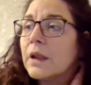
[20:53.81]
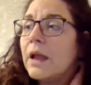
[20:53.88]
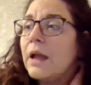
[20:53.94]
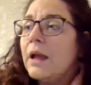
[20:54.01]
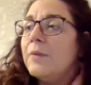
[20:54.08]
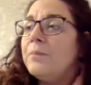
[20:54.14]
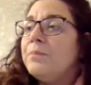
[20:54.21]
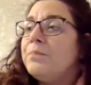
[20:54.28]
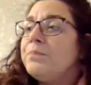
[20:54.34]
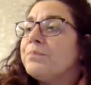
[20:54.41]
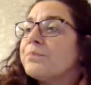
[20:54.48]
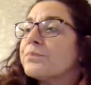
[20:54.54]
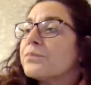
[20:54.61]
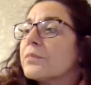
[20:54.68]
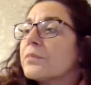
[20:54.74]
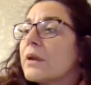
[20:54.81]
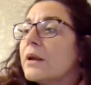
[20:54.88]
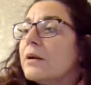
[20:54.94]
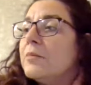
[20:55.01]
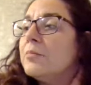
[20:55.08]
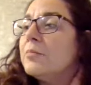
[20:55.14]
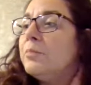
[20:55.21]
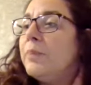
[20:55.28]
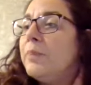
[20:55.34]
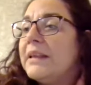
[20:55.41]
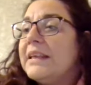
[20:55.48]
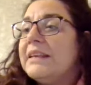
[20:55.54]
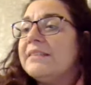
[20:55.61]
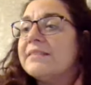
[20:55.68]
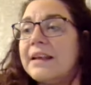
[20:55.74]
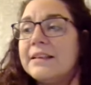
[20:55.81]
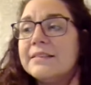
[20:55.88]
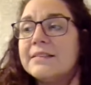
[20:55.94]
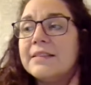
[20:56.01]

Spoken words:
but he says